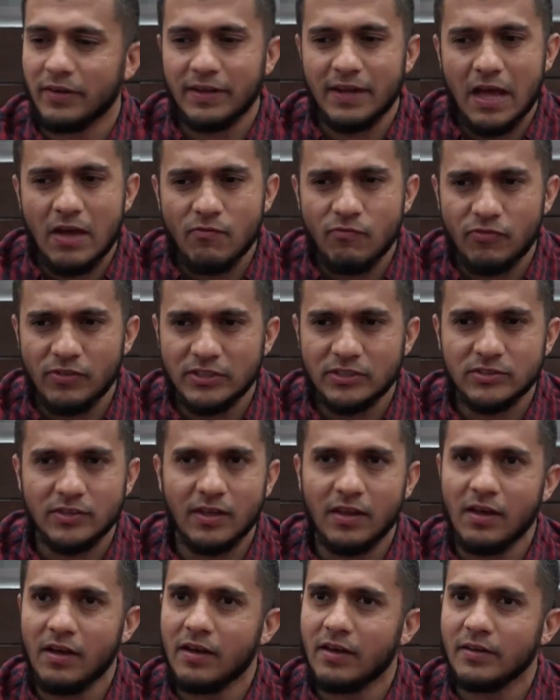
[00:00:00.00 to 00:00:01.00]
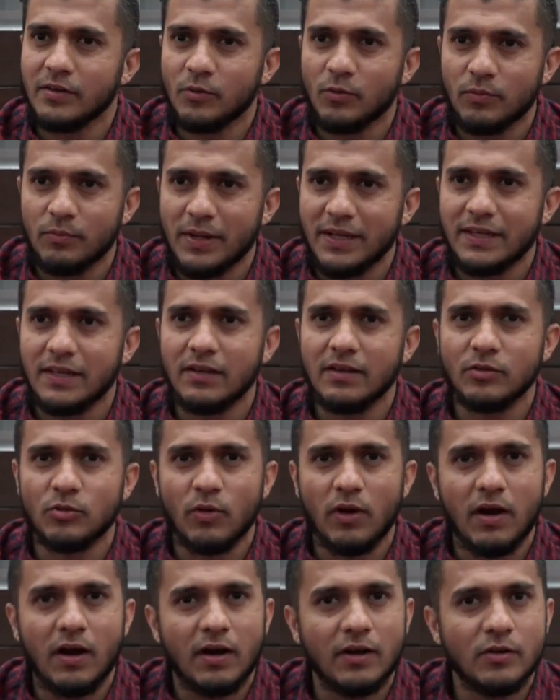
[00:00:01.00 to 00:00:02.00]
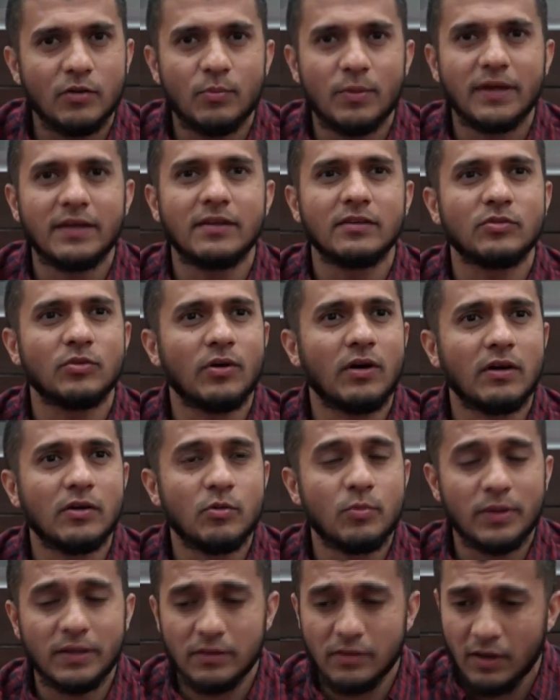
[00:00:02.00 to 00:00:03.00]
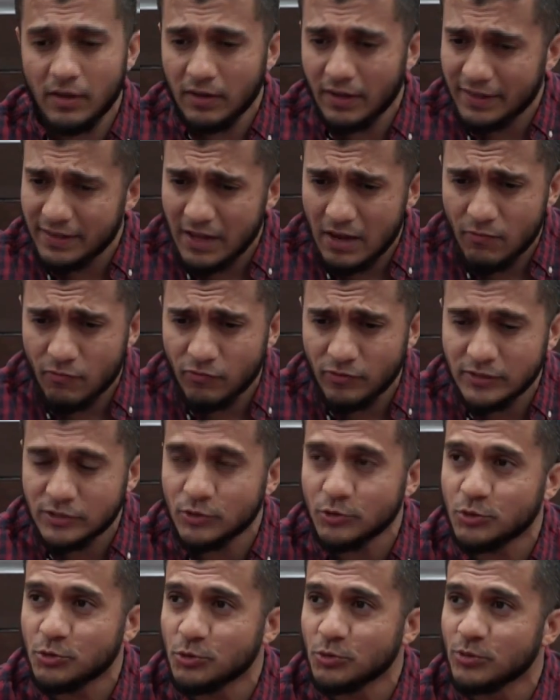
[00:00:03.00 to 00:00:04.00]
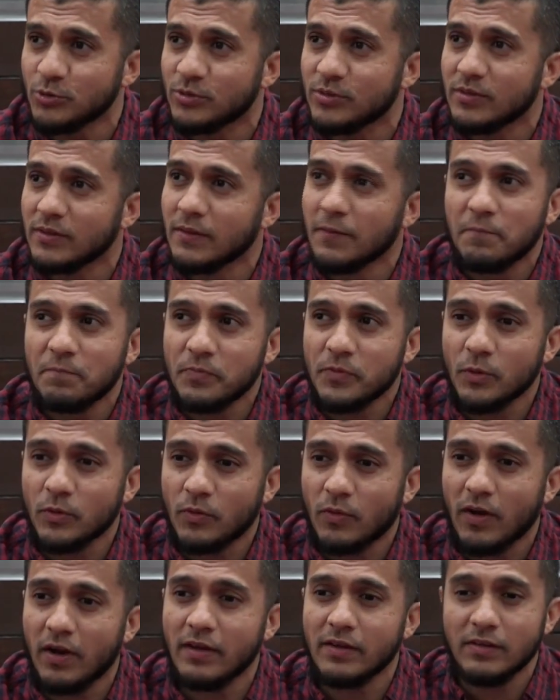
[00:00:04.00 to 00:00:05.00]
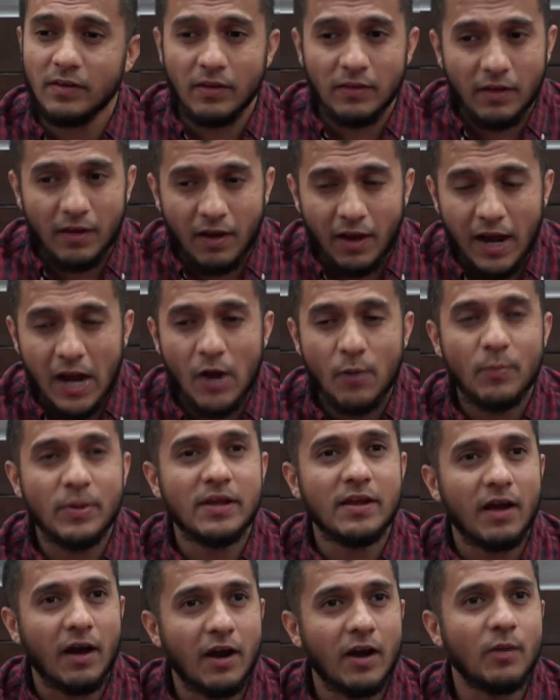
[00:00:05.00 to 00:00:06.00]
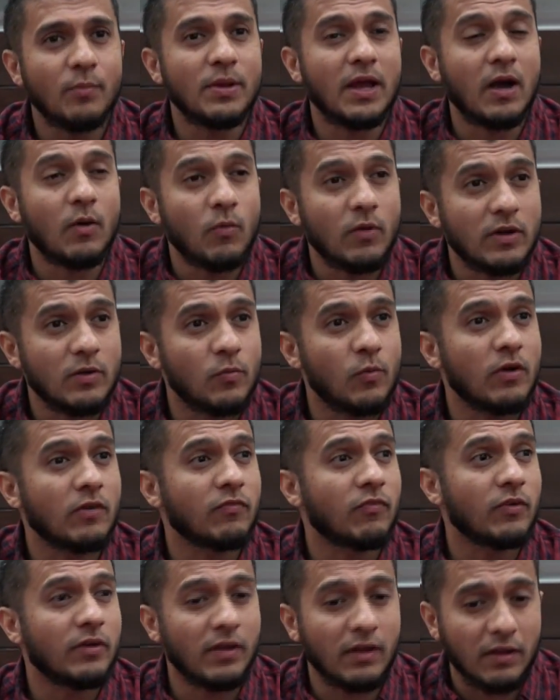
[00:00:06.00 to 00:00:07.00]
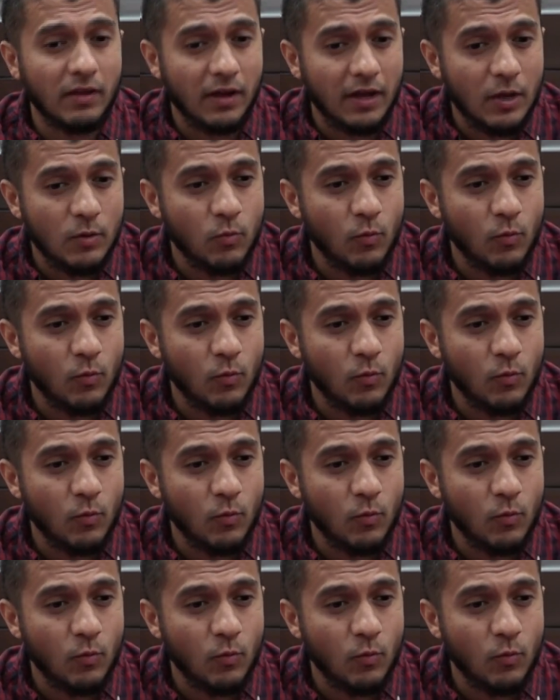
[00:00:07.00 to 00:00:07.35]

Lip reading: In every salah, you're making dua, Ya Allah. In every sujood, you're crying, Ya Allah, hire me. I want to work for you, Ya Allah. I